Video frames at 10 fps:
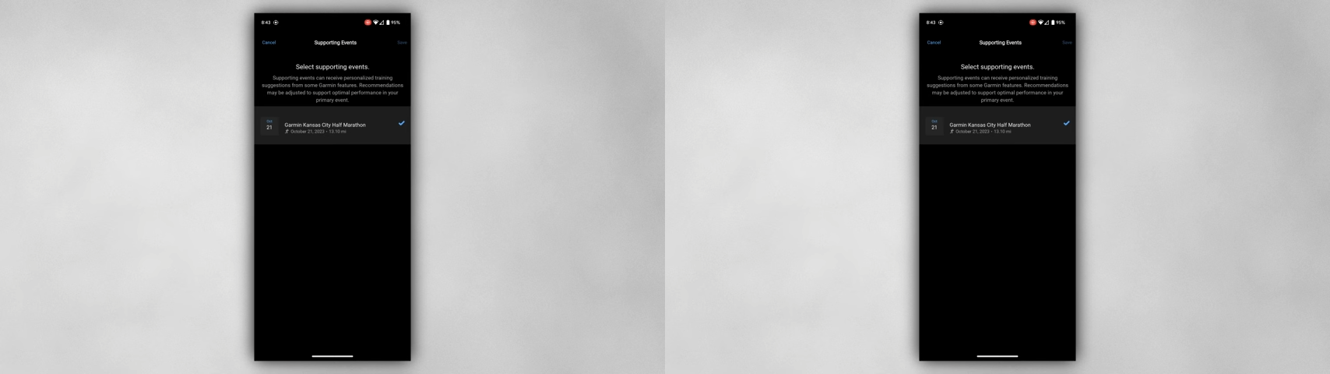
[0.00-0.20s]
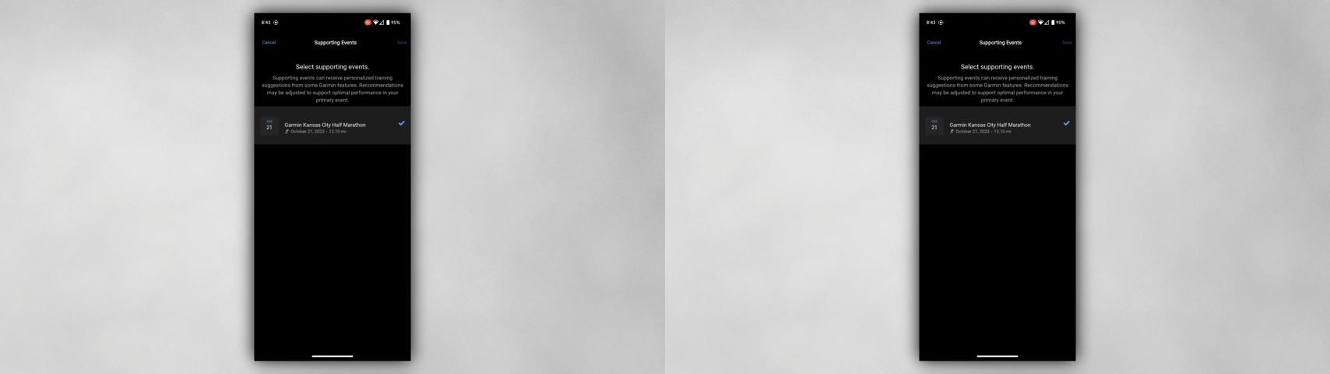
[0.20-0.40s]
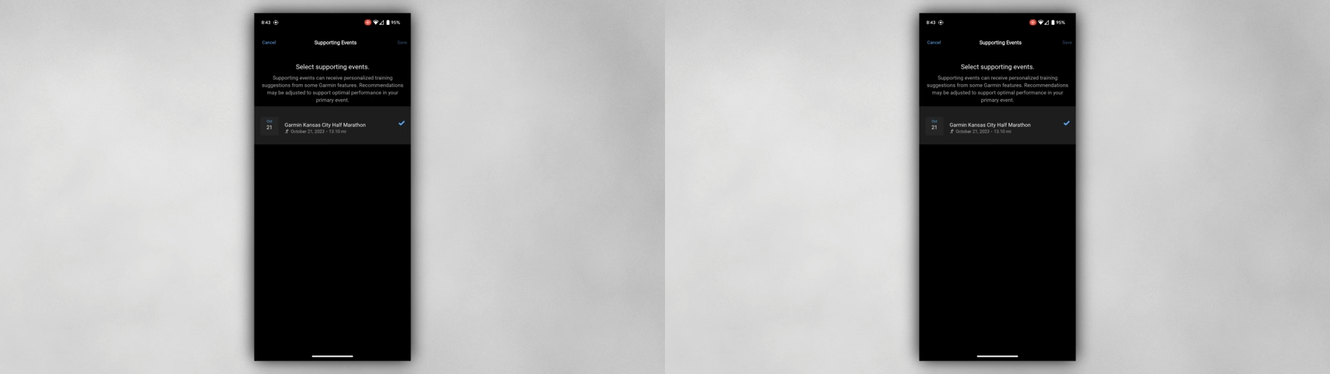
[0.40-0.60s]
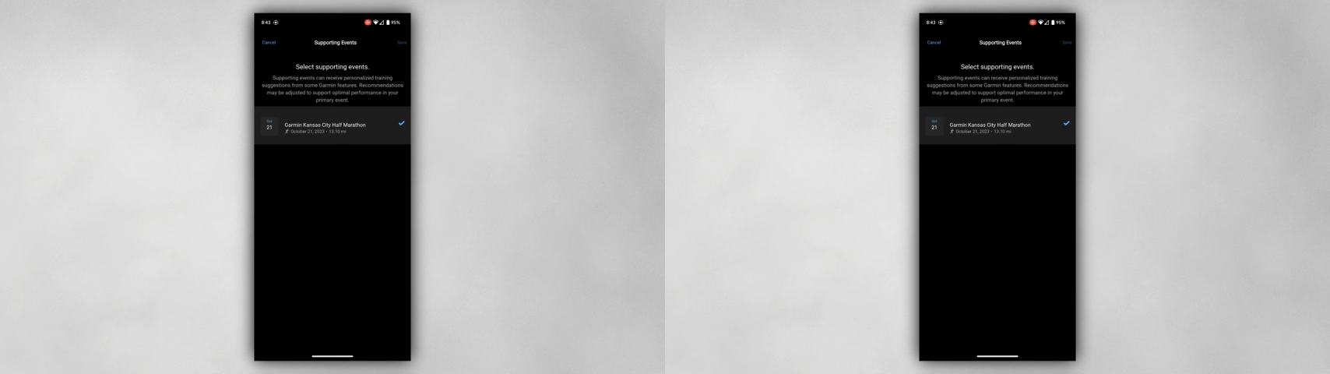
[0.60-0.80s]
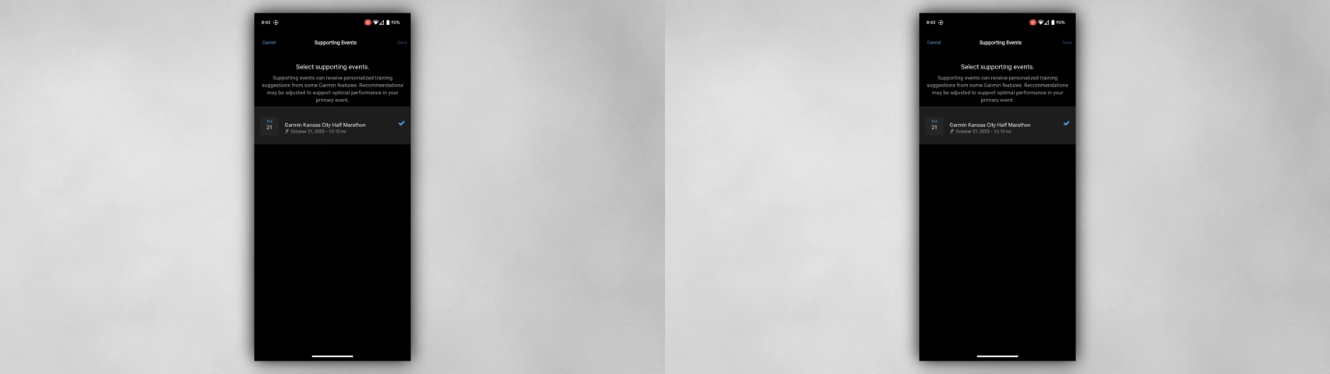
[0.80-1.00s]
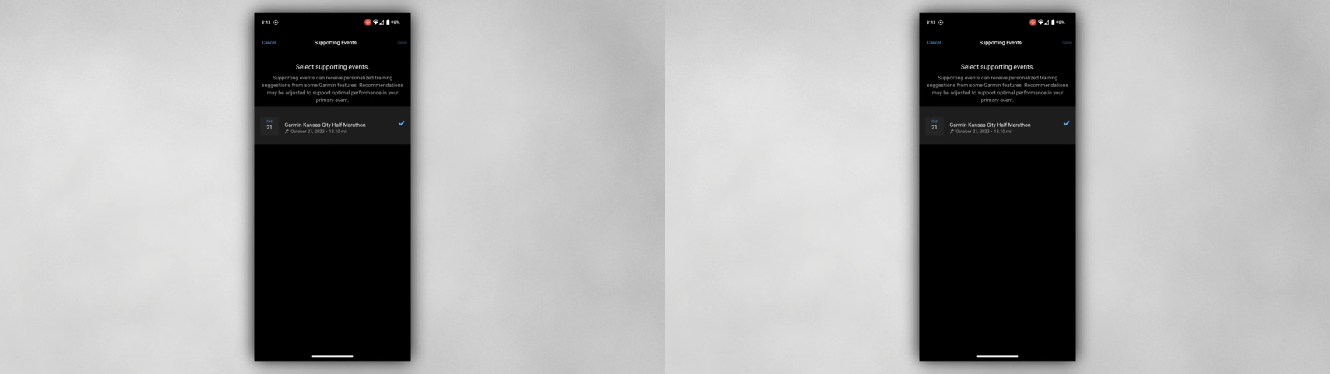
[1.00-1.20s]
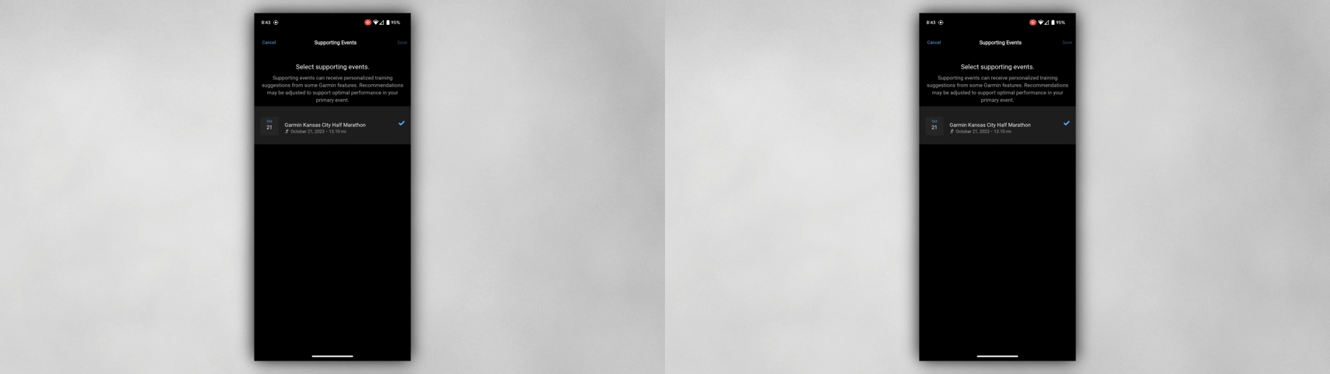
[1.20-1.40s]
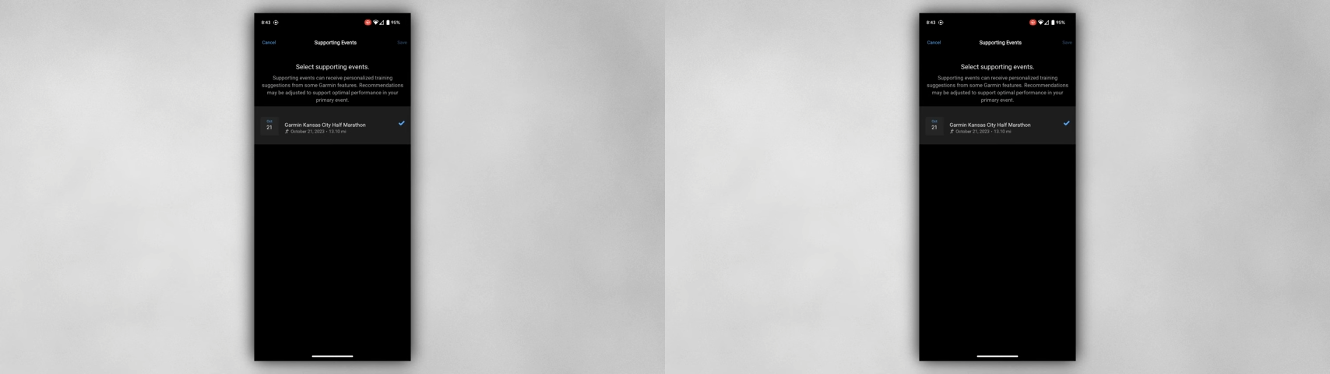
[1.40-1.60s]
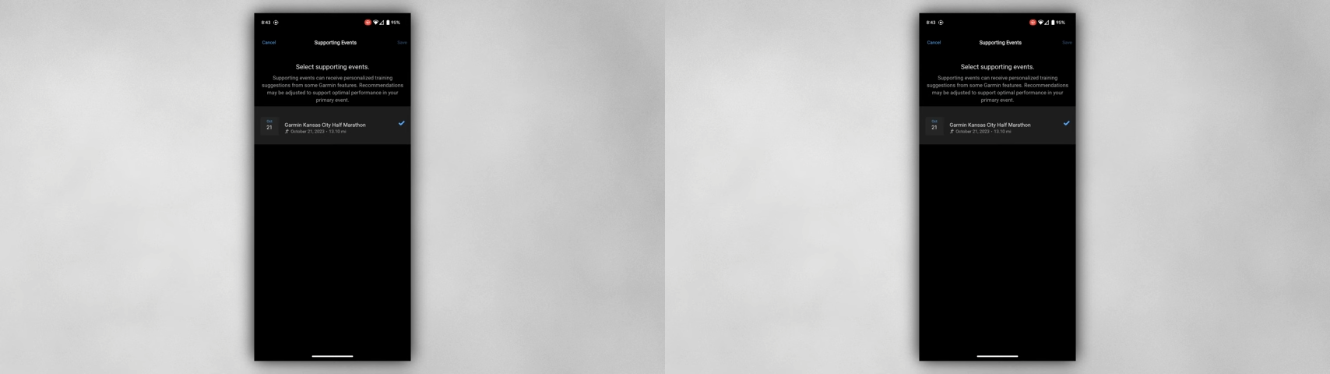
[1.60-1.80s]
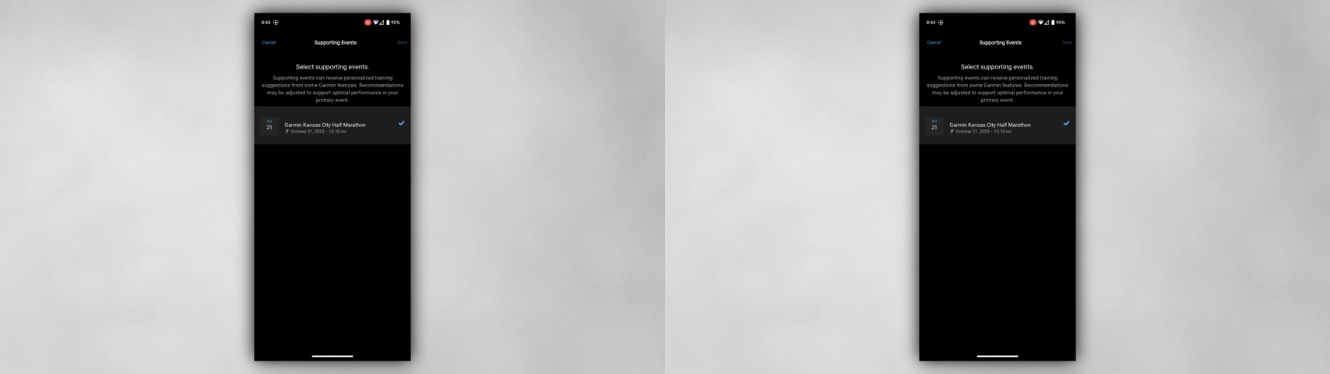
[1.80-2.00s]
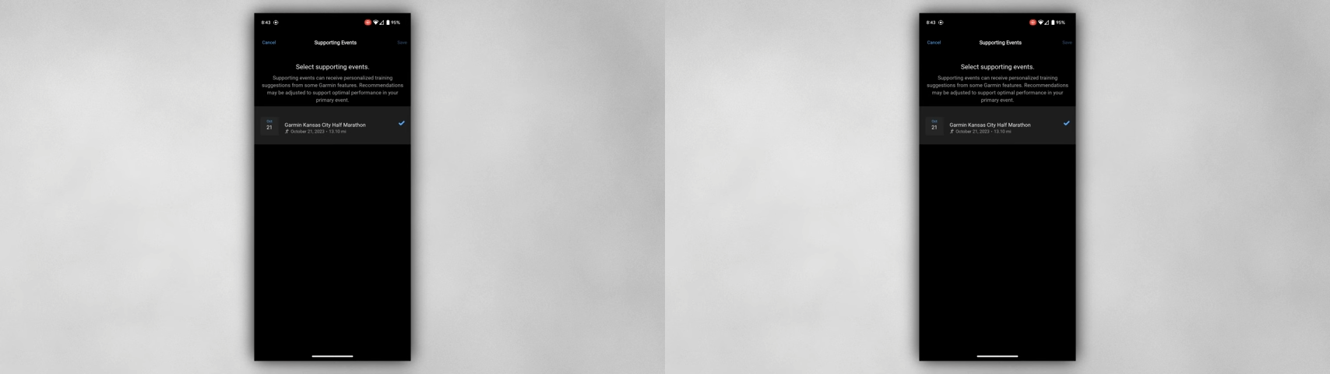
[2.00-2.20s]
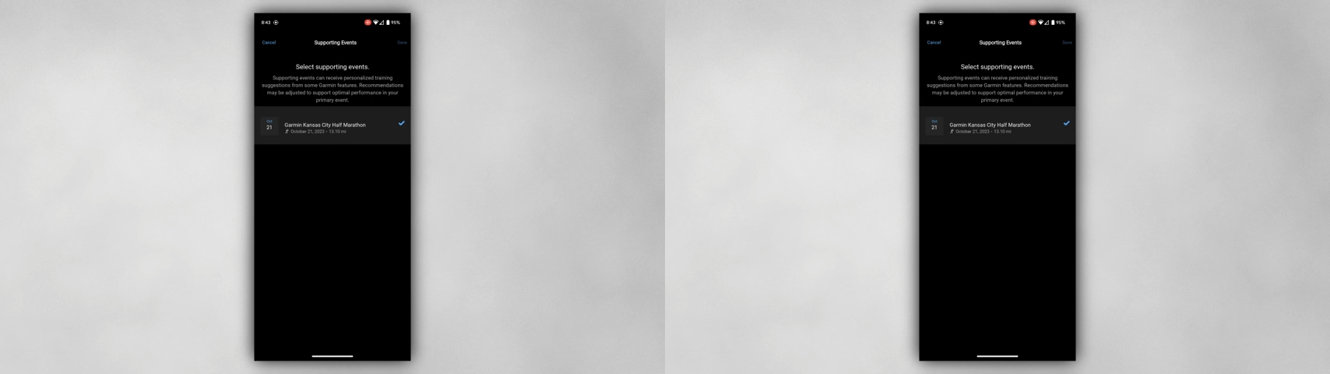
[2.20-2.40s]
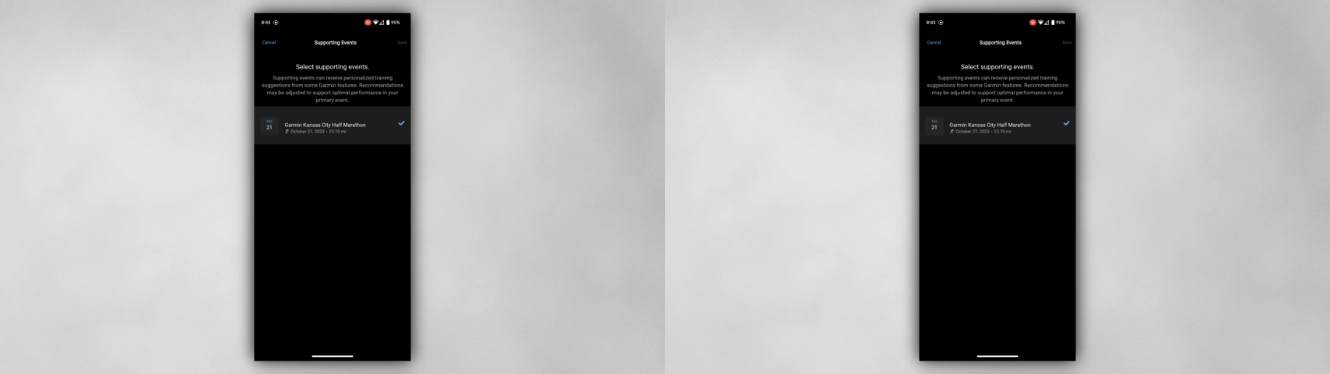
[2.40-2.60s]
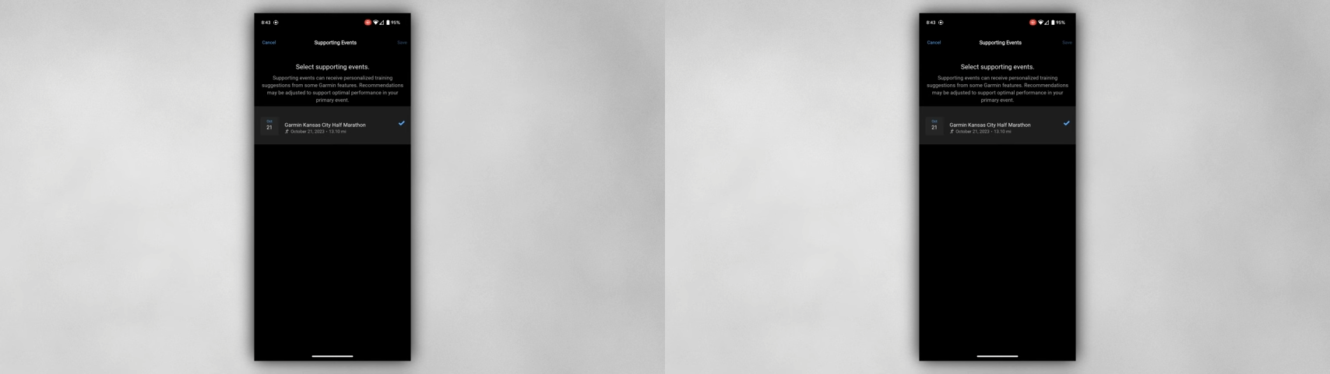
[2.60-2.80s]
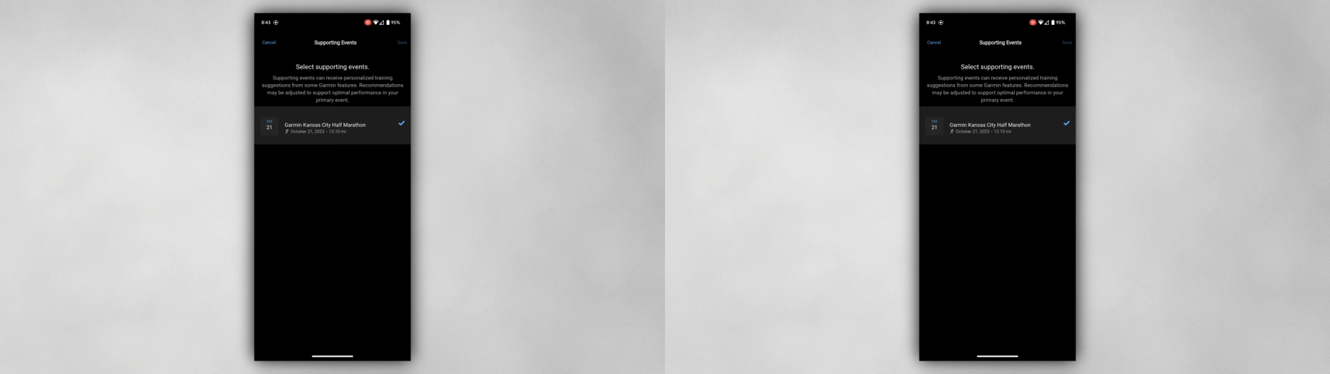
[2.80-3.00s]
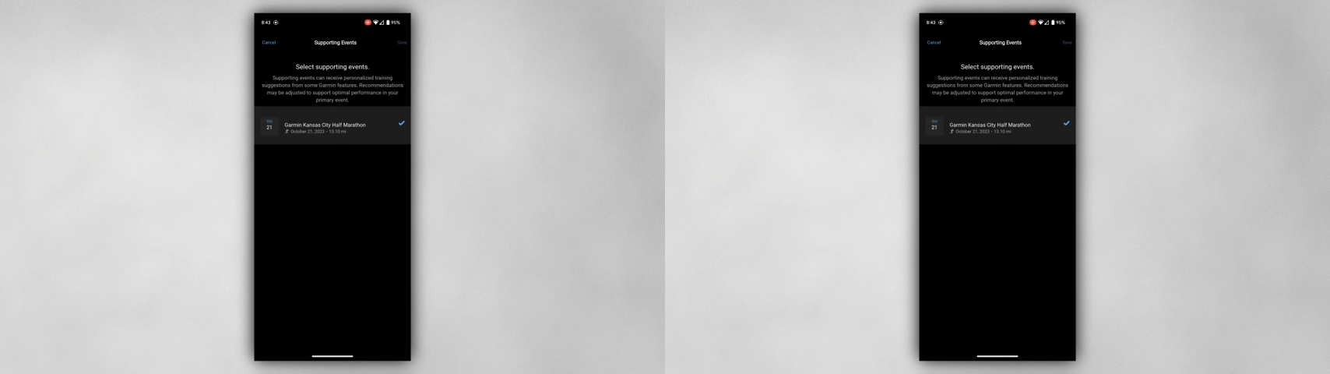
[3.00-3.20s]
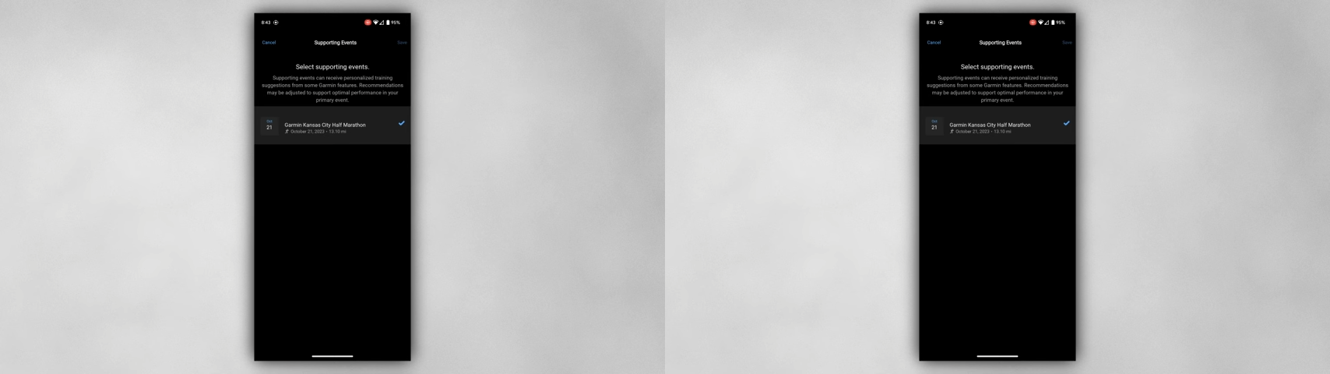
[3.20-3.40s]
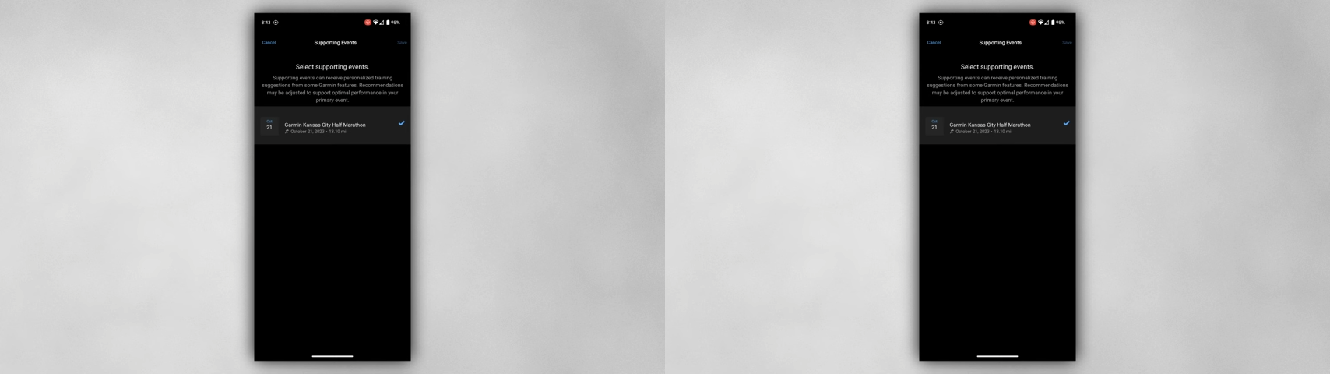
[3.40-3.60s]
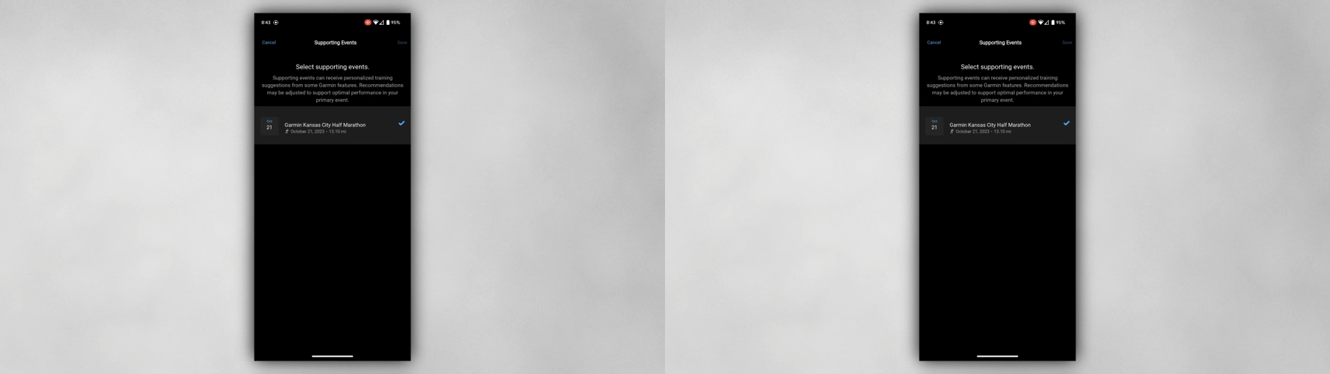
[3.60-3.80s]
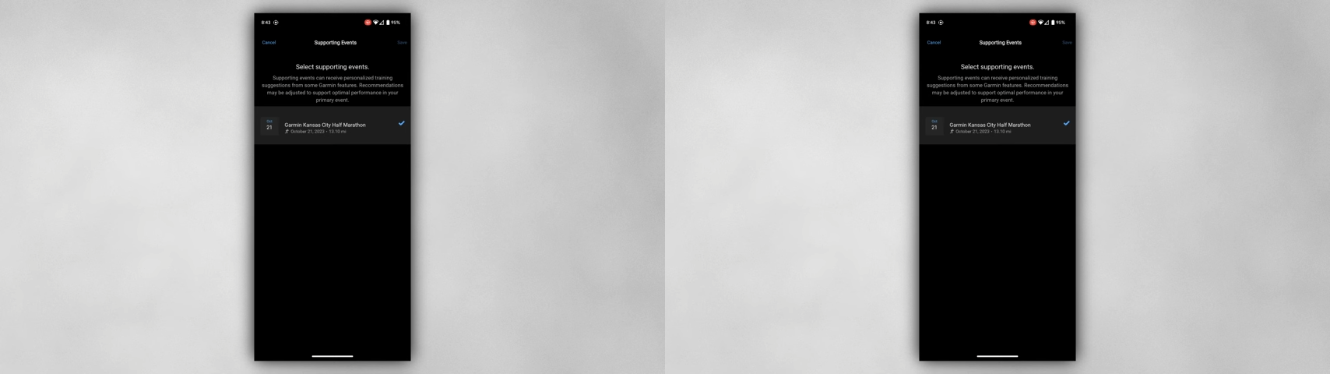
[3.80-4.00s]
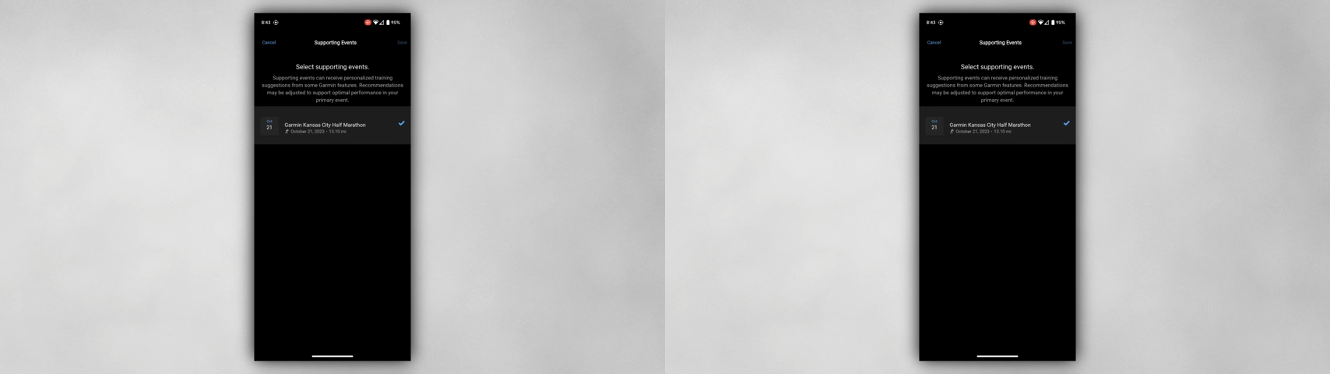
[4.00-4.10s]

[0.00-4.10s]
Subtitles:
No face is visible, so there are no lips to read.